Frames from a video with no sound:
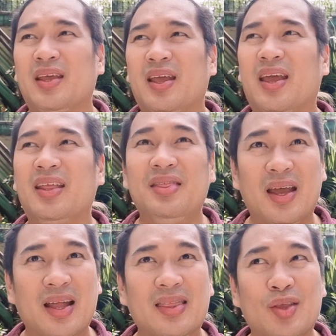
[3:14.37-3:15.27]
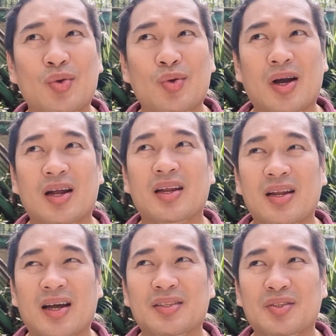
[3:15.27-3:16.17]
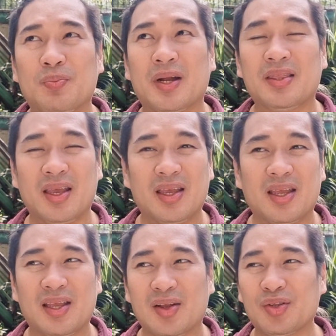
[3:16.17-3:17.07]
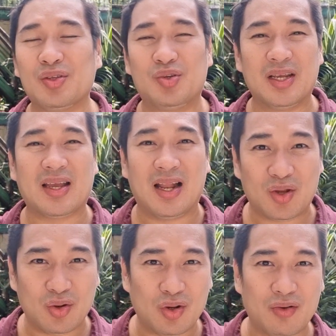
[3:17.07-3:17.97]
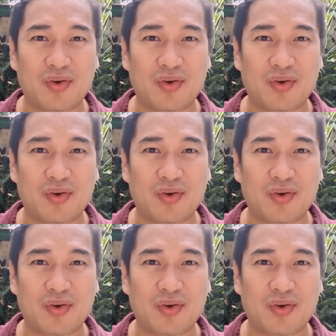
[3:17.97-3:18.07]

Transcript: and that you are not to partake or to drink alcohol for